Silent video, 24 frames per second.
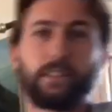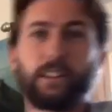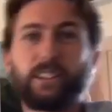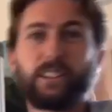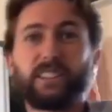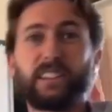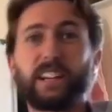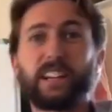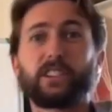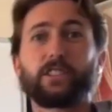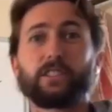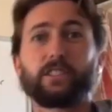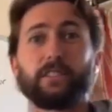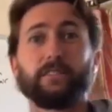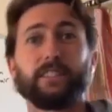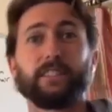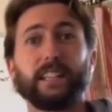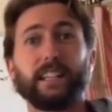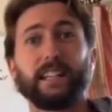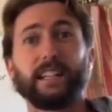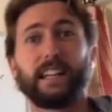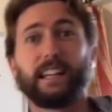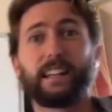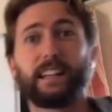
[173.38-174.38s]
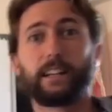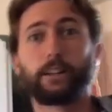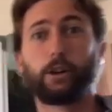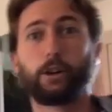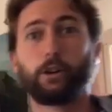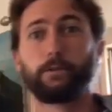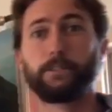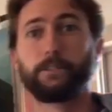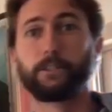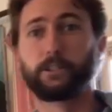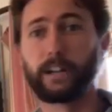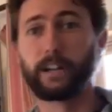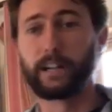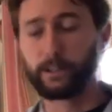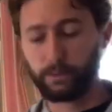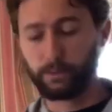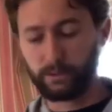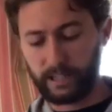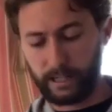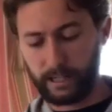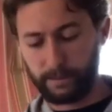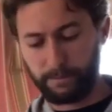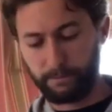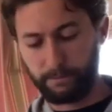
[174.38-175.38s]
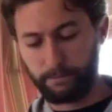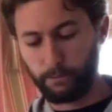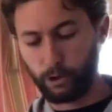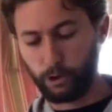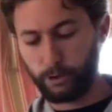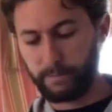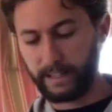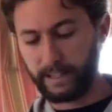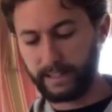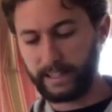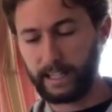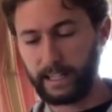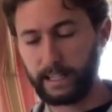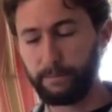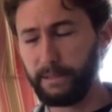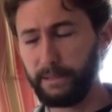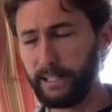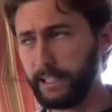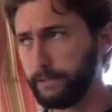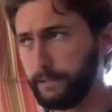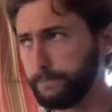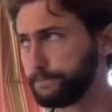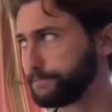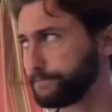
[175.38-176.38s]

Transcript: sections of DNA that code for traits. We'll talk more about that in a minute.